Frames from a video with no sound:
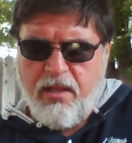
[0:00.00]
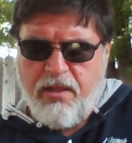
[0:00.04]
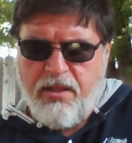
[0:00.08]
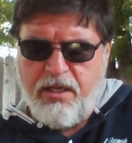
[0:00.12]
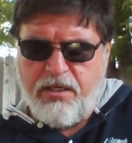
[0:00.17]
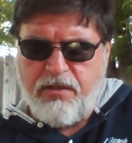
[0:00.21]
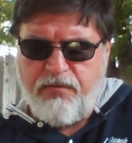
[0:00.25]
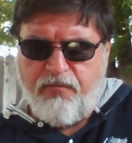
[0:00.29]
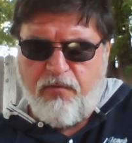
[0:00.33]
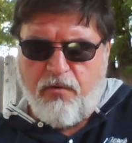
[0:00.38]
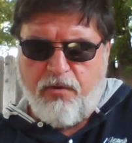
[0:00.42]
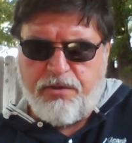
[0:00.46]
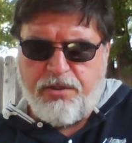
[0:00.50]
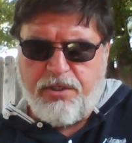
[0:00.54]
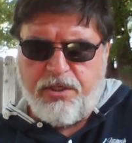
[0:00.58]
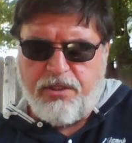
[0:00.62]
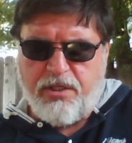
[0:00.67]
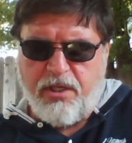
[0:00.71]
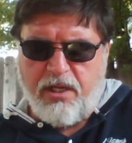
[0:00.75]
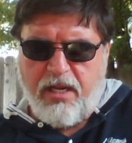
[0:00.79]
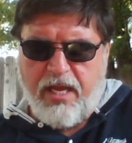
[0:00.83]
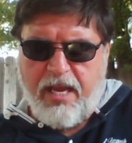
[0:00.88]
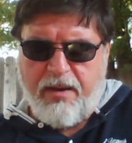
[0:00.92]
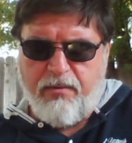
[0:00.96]
this
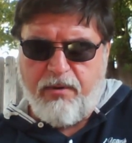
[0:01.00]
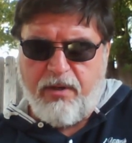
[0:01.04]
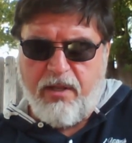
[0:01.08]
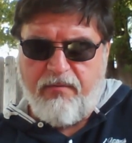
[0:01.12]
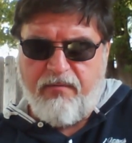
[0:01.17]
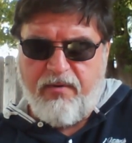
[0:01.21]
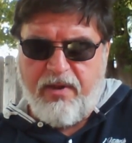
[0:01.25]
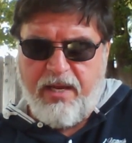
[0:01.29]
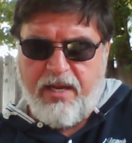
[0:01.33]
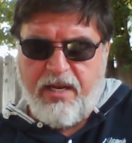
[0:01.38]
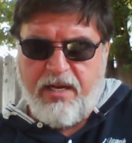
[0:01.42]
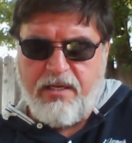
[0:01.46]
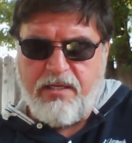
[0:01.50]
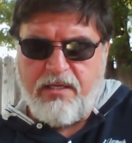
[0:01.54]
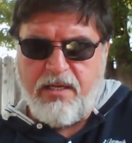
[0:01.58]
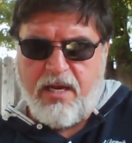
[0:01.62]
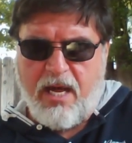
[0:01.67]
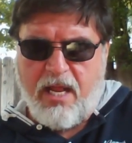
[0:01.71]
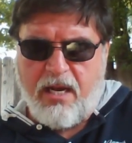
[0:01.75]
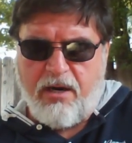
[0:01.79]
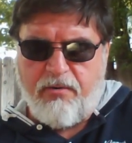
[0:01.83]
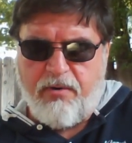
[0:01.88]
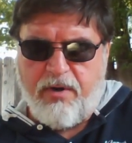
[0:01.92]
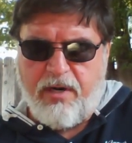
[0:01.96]
forces the label of
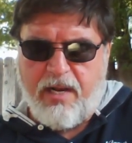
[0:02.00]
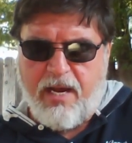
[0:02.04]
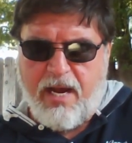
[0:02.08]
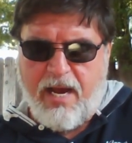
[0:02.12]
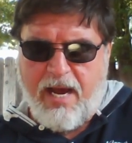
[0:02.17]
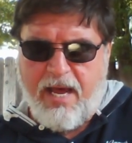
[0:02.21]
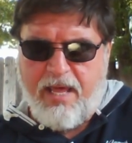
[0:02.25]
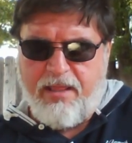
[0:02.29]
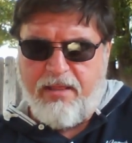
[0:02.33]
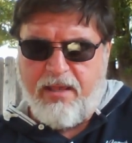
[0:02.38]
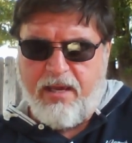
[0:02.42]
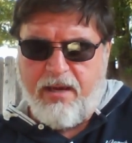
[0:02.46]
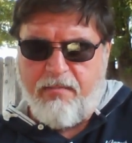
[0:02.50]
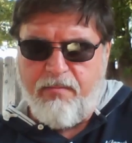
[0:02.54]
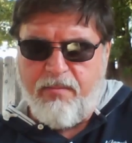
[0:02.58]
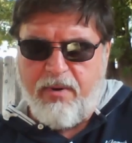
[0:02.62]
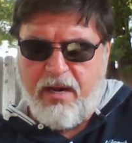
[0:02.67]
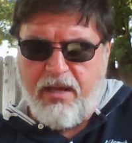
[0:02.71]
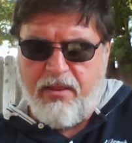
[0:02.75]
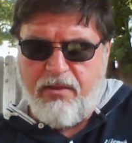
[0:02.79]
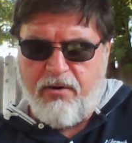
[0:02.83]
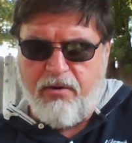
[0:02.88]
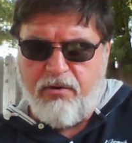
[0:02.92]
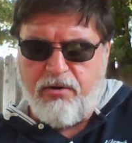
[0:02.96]
intolerant on them
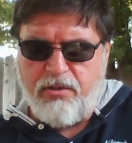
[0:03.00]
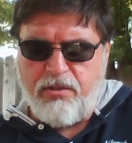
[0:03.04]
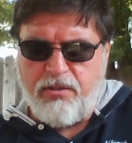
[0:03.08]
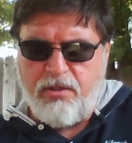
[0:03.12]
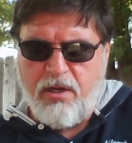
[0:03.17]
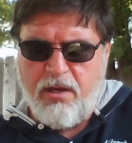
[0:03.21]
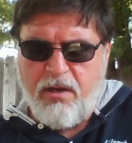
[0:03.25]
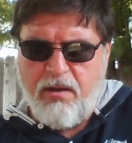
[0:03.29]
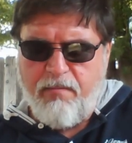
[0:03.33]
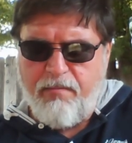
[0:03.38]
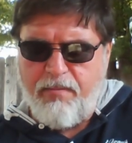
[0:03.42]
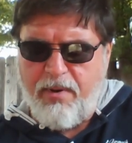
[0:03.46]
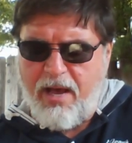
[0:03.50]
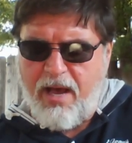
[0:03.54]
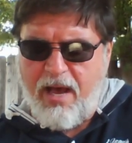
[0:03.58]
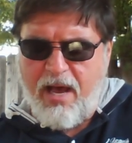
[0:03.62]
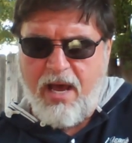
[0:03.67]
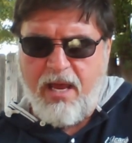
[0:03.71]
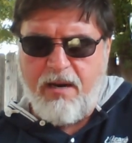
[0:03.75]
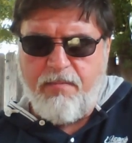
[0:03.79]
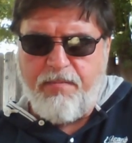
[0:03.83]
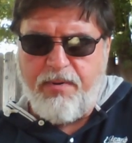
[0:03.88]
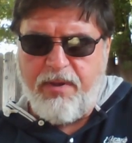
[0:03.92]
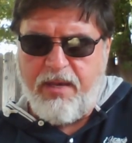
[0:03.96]
by those
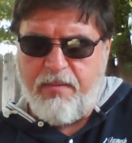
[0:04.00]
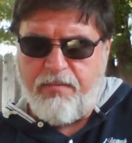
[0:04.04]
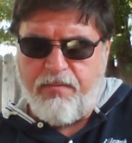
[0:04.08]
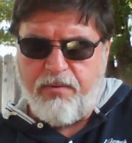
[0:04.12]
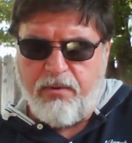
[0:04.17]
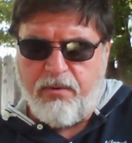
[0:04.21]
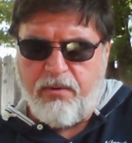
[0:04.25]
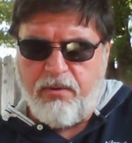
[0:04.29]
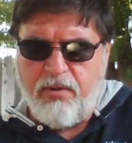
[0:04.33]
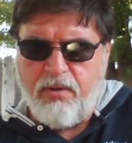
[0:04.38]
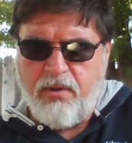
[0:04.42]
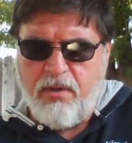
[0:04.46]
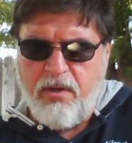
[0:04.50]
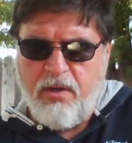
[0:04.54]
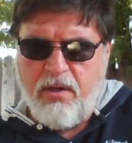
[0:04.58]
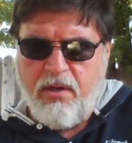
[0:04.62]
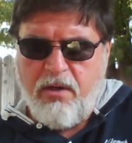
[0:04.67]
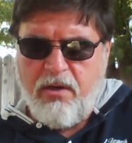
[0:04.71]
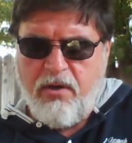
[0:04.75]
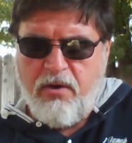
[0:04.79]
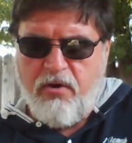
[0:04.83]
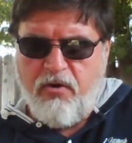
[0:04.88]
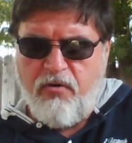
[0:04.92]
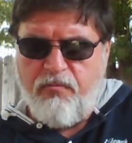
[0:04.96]
pod people
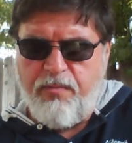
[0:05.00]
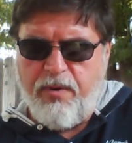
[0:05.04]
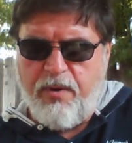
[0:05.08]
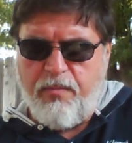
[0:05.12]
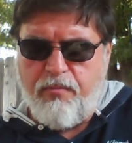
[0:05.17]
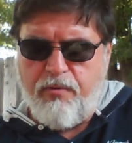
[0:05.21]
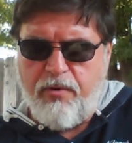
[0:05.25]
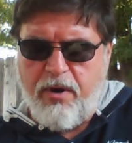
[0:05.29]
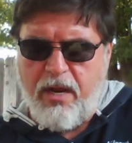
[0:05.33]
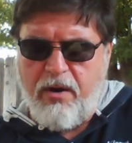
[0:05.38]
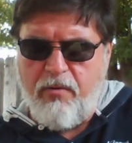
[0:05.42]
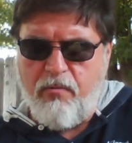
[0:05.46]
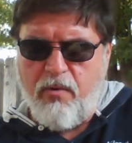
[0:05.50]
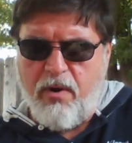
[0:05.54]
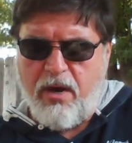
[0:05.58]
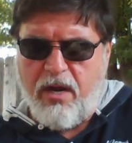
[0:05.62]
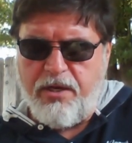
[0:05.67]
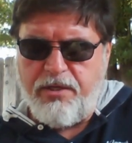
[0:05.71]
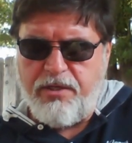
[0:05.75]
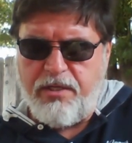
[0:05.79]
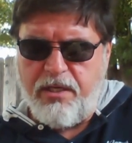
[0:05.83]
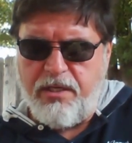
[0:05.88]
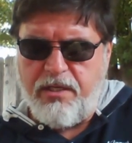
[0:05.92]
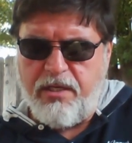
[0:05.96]
who've been
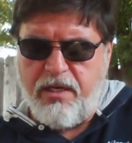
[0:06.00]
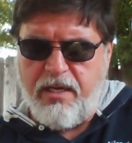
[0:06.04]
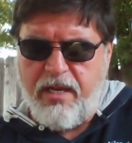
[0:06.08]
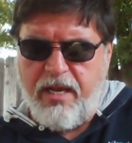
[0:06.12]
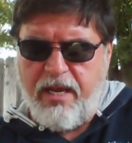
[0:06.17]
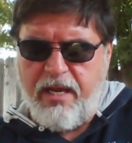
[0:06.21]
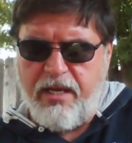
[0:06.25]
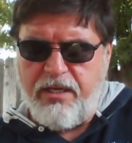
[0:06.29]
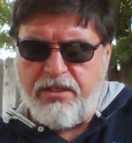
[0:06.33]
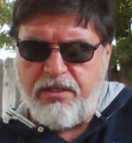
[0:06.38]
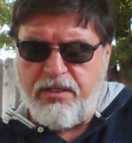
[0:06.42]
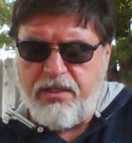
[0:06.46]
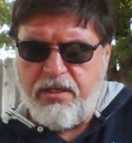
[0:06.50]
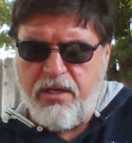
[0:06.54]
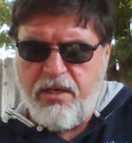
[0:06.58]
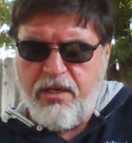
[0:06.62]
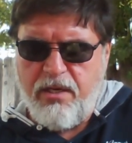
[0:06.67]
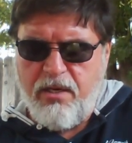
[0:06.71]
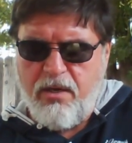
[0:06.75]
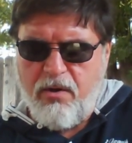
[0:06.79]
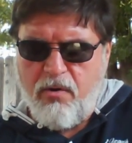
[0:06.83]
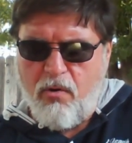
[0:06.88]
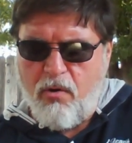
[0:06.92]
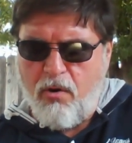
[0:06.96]
brainwashed in today's
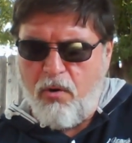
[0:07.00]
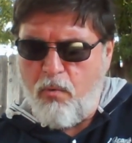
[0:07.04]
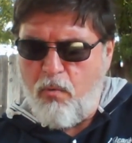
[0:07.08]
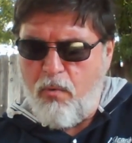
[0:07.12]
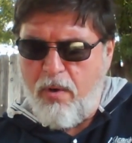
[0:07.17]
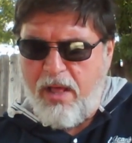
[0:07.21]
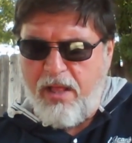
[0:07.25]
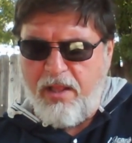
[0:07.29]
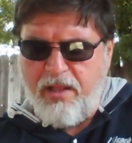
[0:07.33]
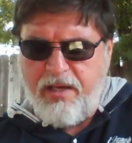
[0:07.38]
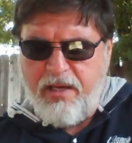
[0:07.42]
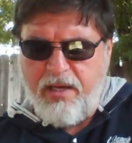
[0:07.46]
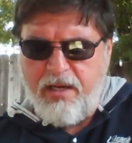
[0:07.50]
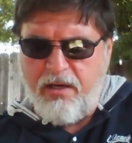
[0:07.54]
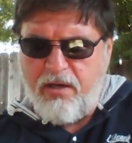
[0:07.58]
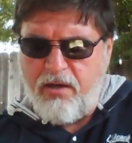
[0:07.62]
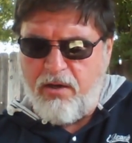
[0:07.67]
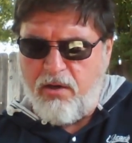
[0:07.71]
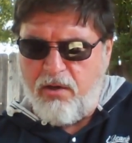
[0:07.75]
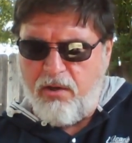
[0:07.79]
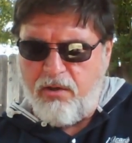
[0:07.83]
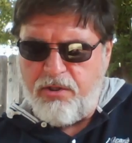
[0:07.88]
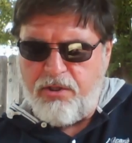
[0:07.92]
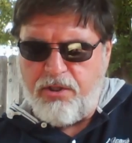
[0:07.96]
Orwellian
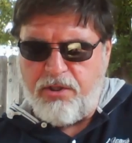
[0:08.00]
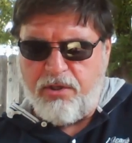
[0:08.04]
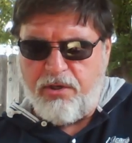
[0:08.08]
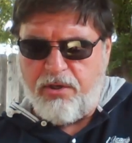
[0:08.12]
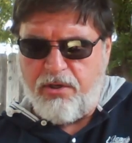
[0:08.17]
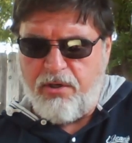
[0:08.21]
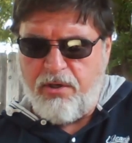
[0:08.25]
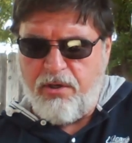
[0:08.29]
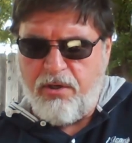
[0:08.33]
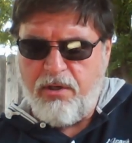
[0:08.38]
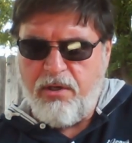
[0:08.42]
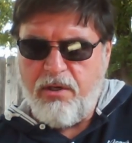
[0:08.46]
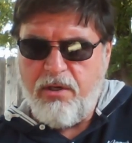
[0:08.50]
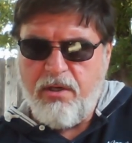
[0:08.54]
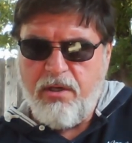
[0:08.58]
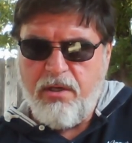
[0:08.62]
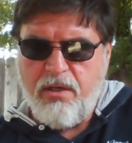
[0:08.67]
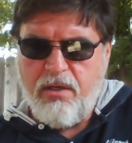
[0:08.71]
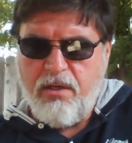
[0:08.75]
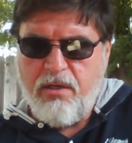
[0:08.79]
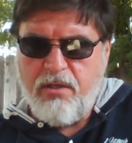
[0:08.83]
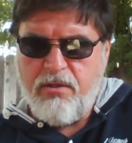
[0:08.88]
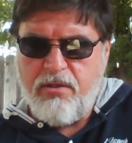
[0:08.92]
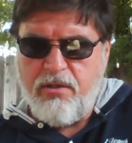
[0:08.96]
culture
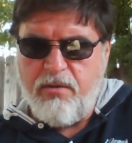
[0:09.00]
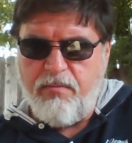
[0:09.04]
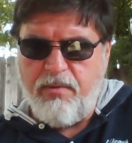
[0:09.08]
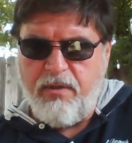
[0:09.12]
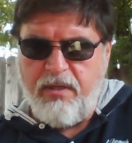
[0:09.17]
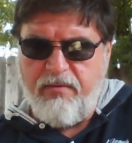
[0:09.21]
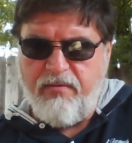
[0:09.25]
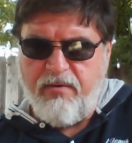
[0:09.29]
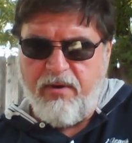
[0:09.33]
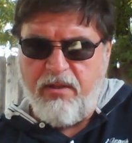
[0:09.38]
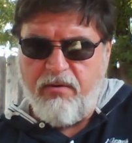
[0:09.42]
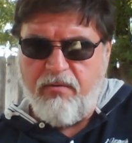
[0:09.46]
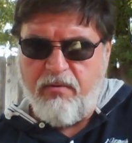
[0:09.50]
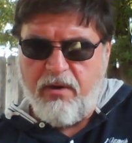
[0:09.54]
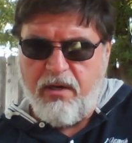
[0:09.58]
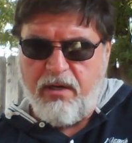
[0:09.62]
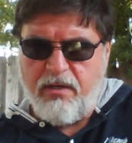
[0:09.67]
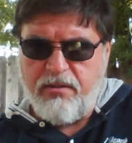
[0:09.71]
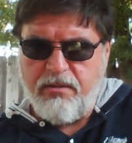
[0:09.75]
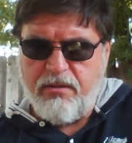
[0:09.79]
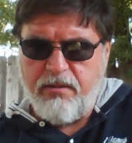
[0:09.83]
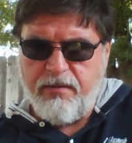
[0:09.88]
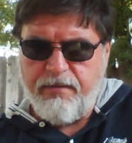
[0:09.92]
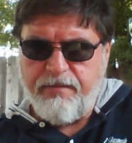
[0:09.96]
to believe
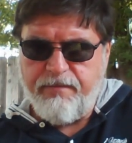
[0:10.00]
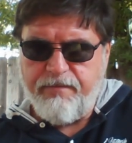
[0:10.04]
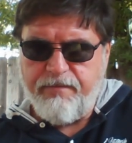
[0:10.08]
otherwise.